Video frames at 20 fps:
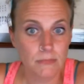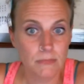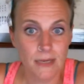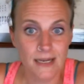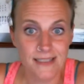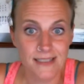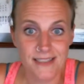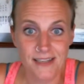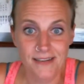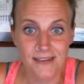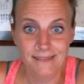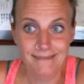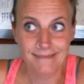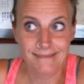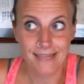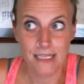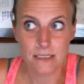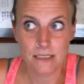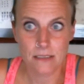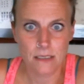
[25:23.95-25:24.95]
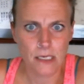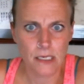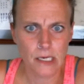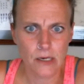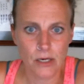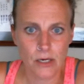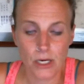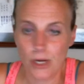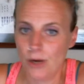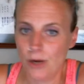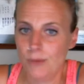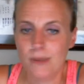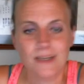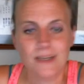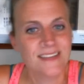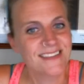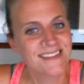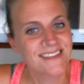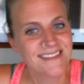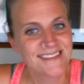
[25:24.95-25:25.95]
as in less than a year ago,
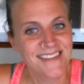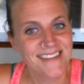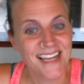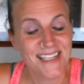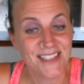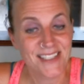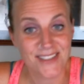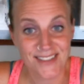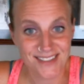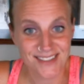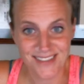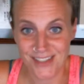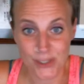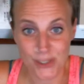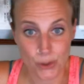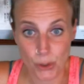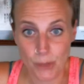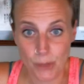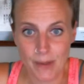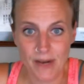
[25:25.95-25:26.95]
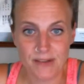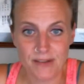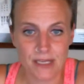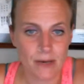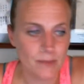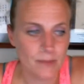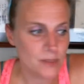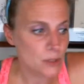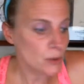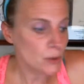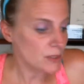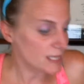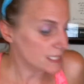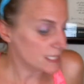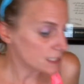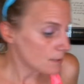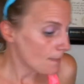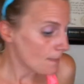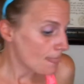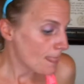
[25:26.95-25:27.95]
because that's the short amount of time I've been doing this.